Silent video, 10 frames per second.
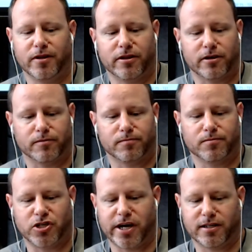in the
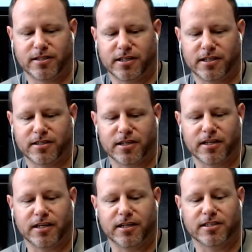chat says that
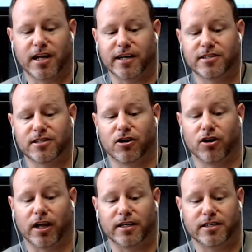he dislikes the
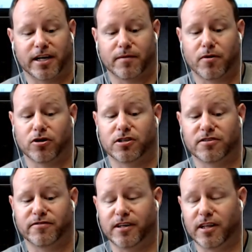online ticket
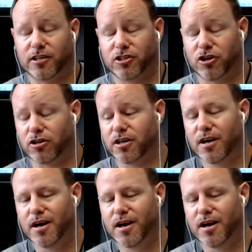purchase fee they charge.